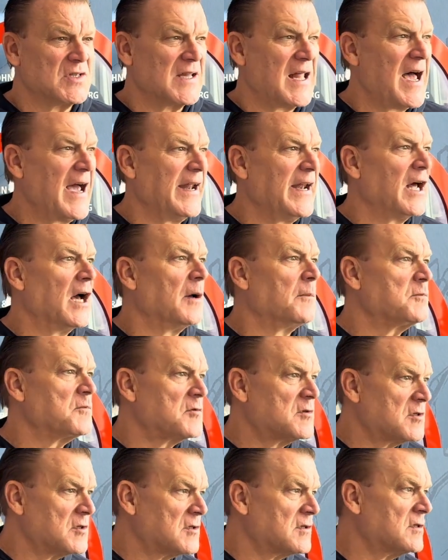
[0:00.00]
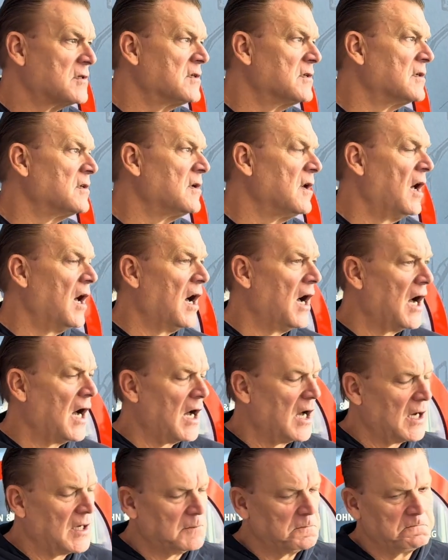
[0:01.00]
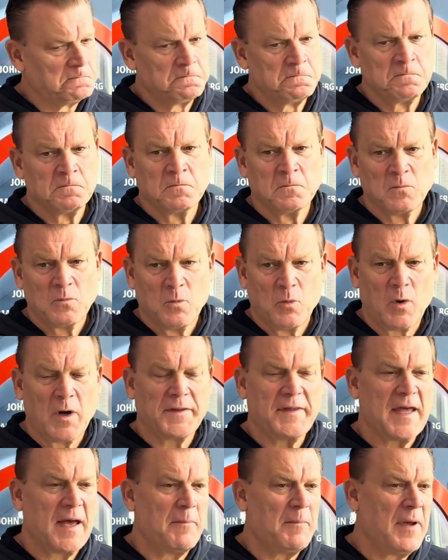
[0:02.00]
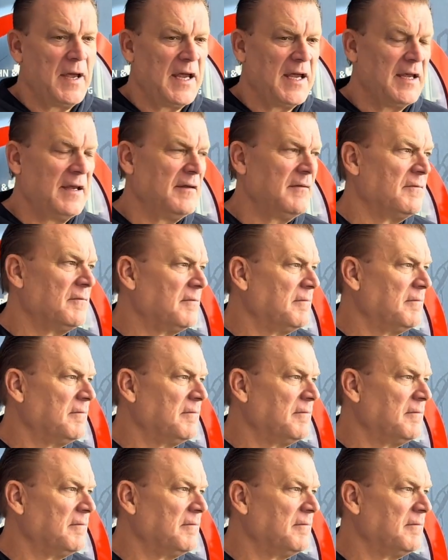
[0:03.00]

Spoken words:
lineups, what that may